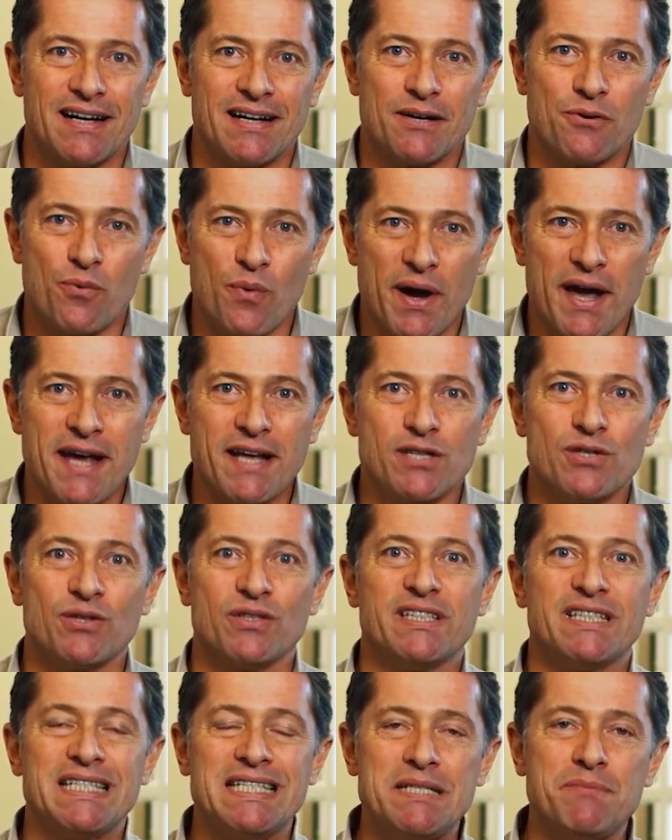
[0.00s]
a way to
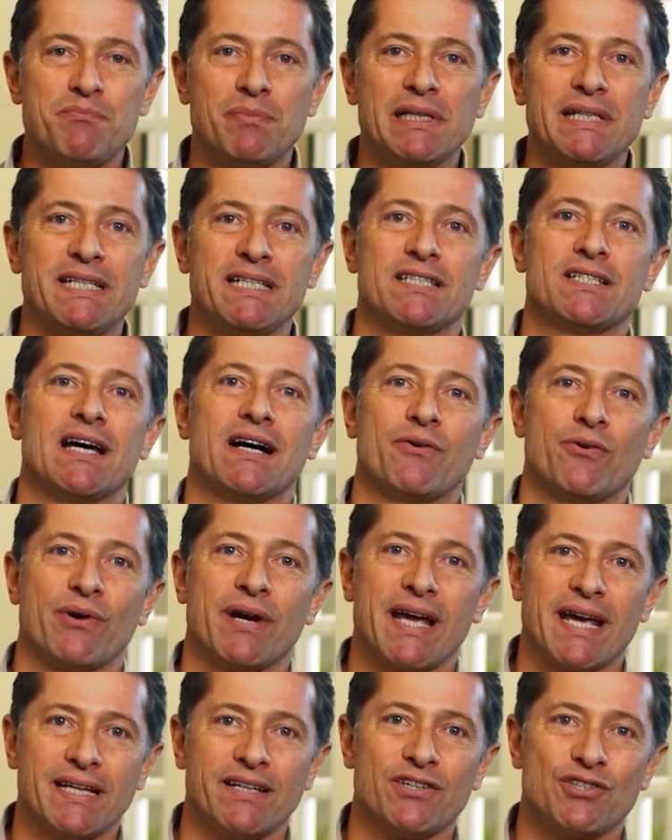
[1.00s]
deplete
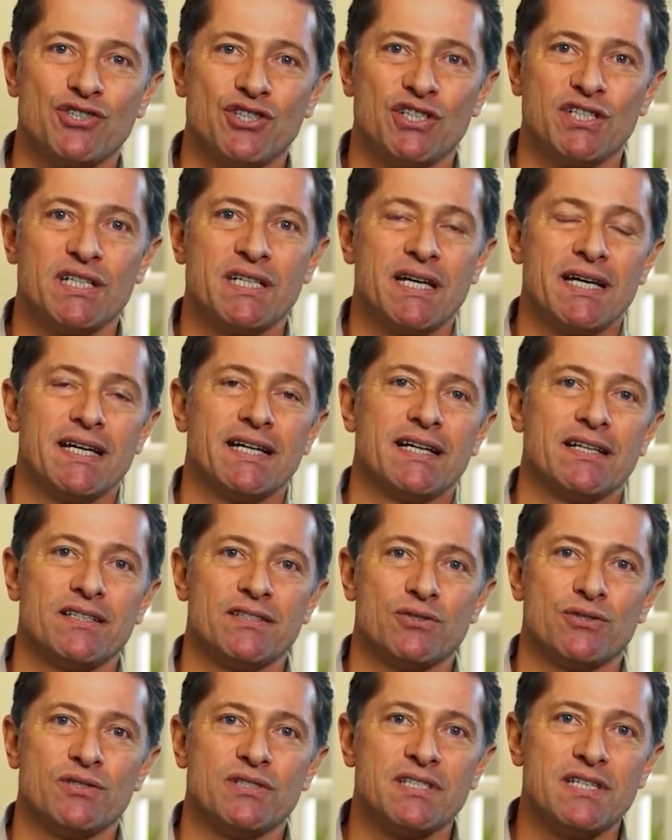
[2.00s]
our energy,
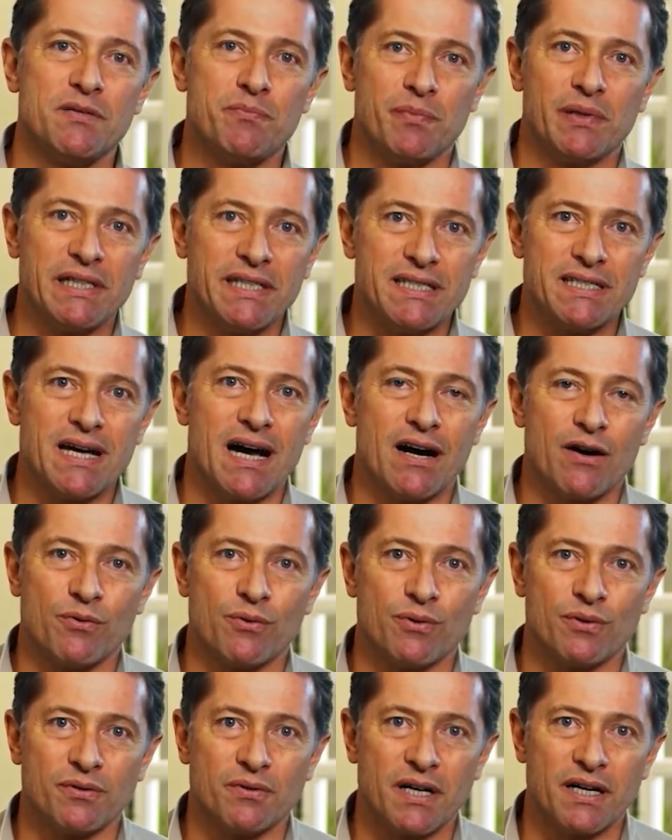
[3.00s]
to deplete
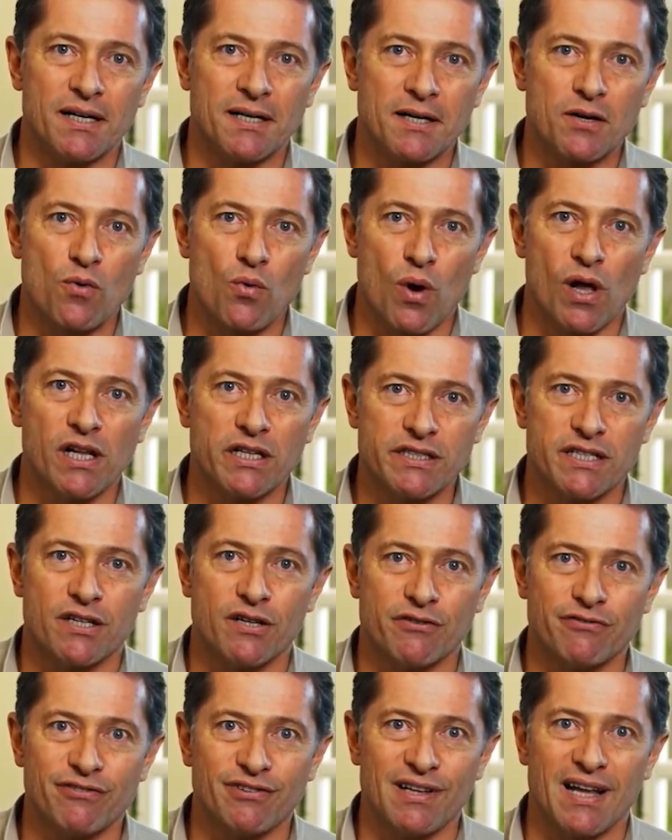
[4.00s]
our quality
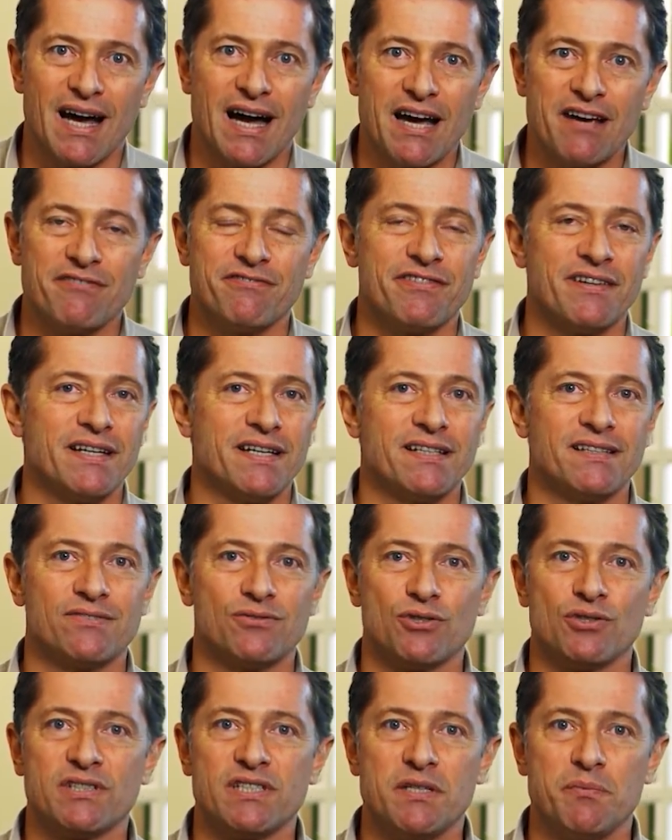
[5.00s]
of life,
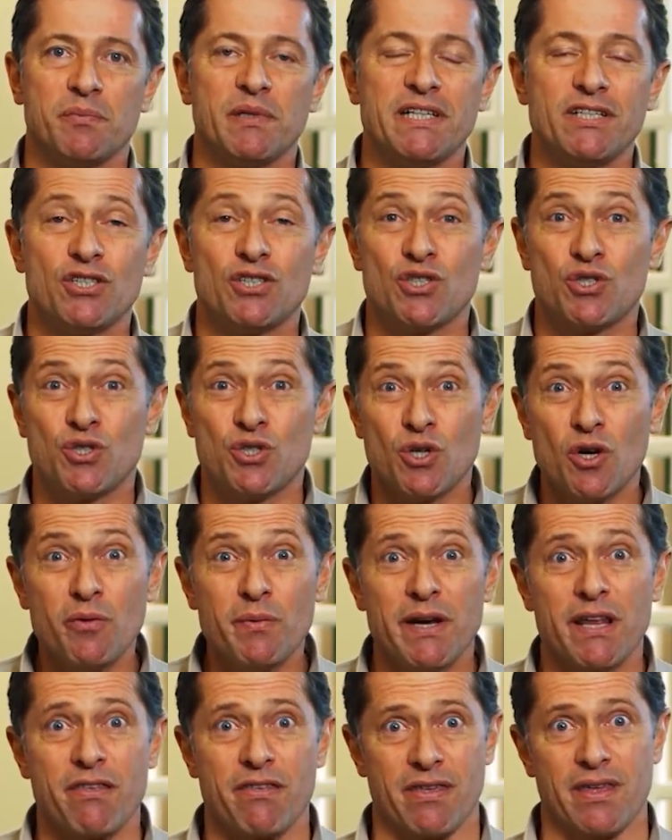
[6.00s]
and to deplete so
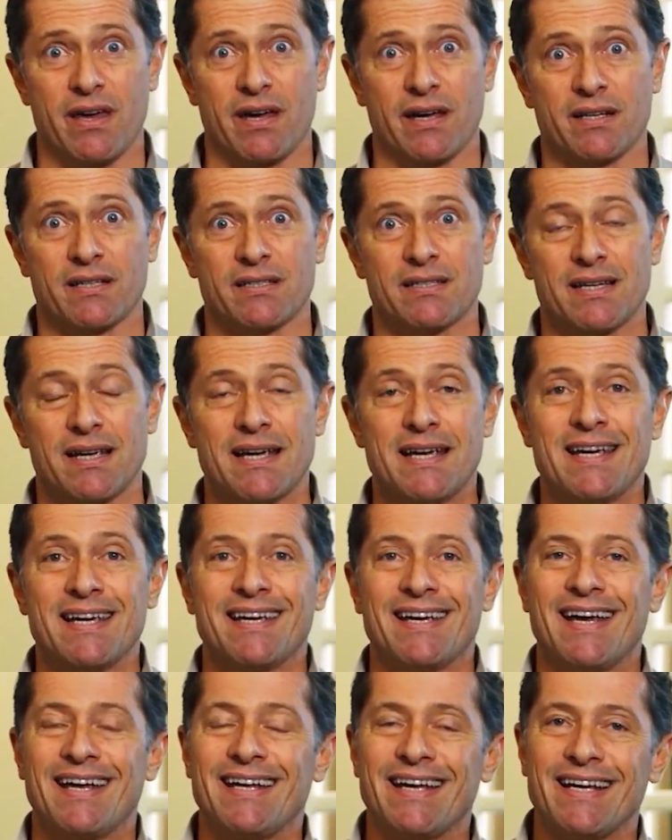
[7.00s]
many things.
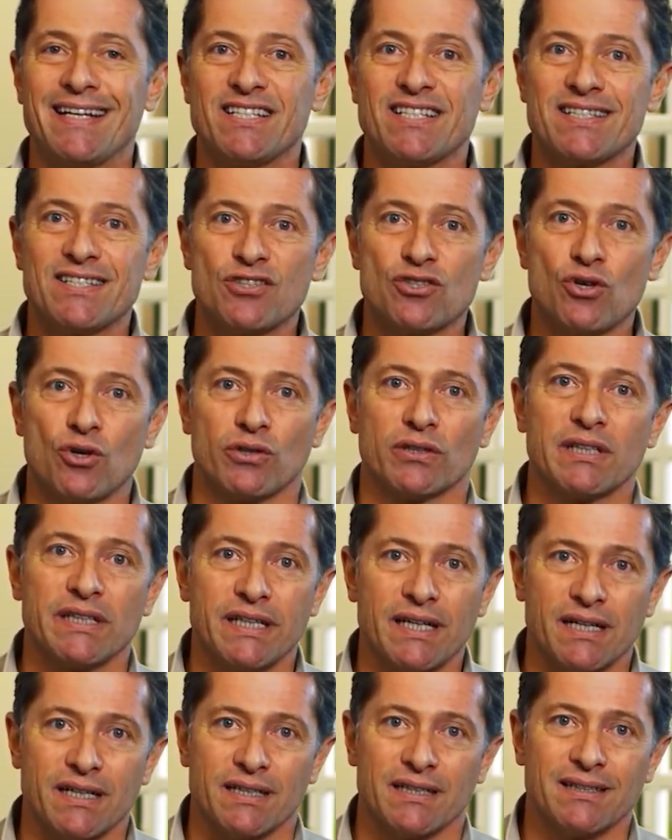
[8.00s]
And it's
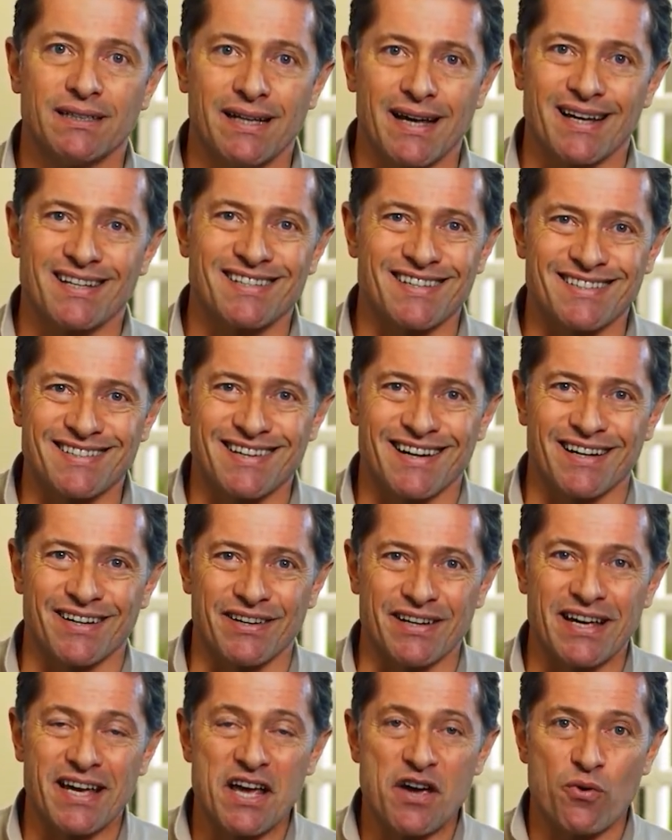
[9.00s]
totally
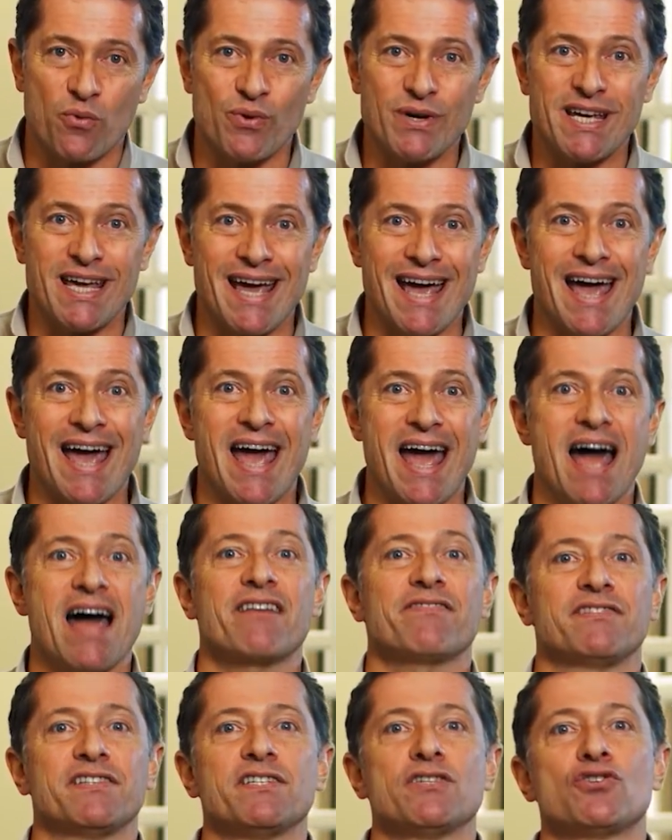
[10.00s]
unnecessary. We
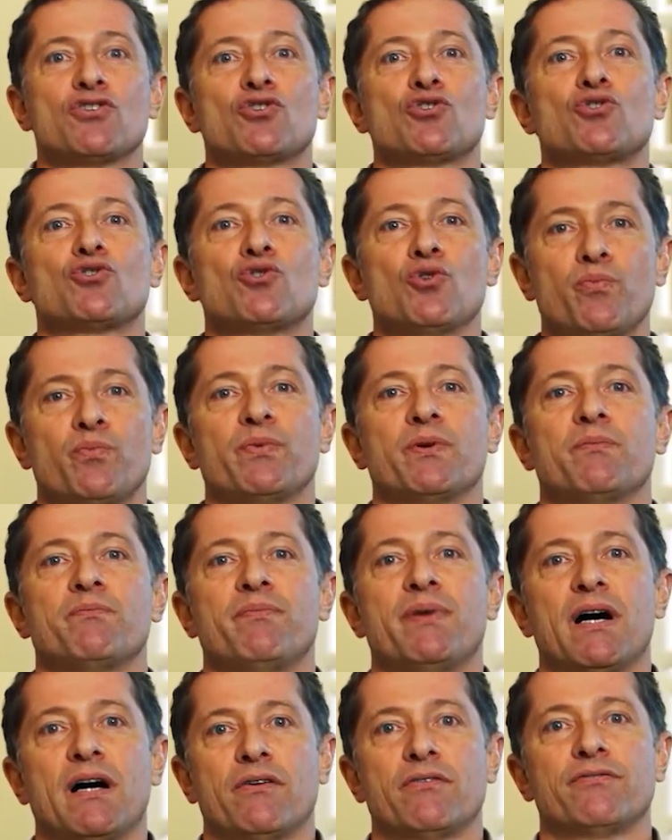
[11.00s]
have this super
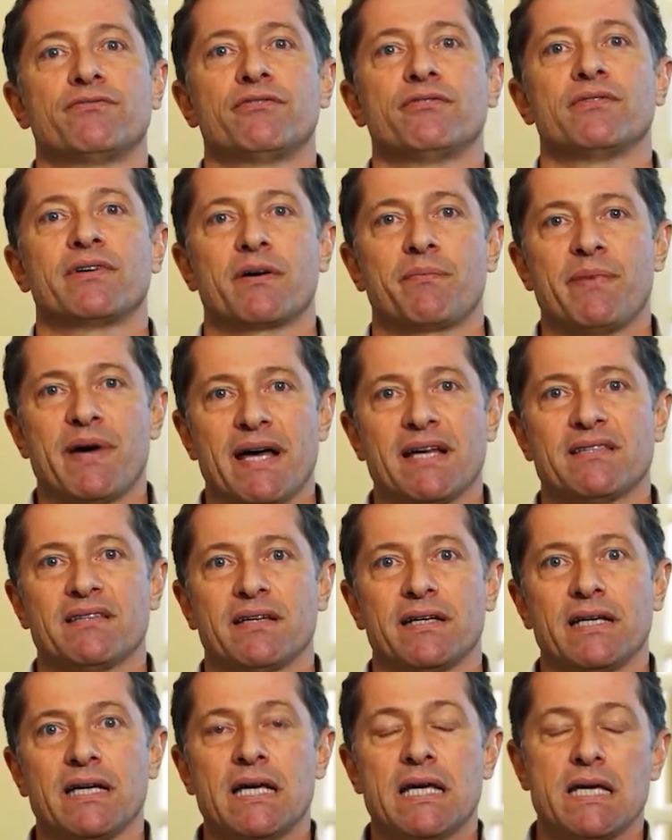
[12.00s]
powerful
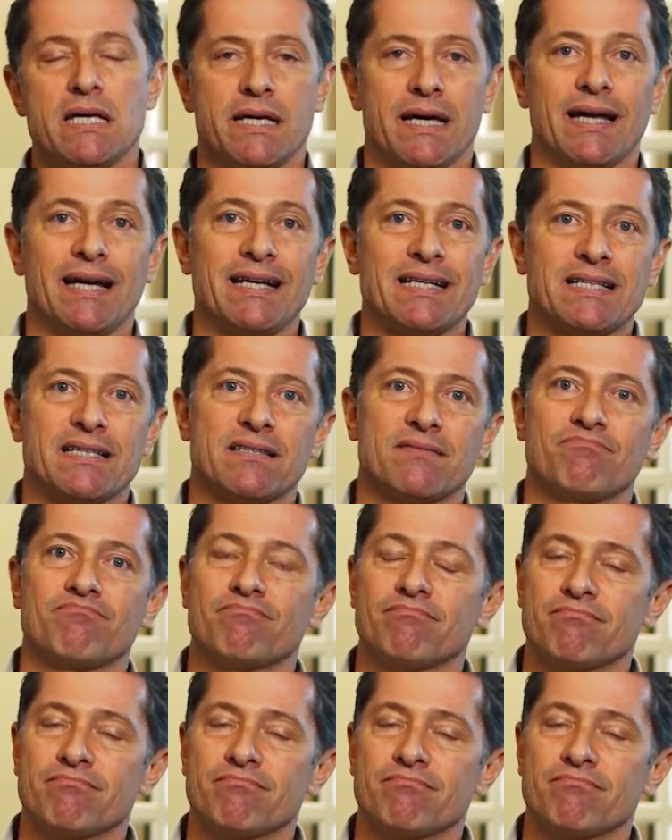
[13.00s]
capacity, and it's,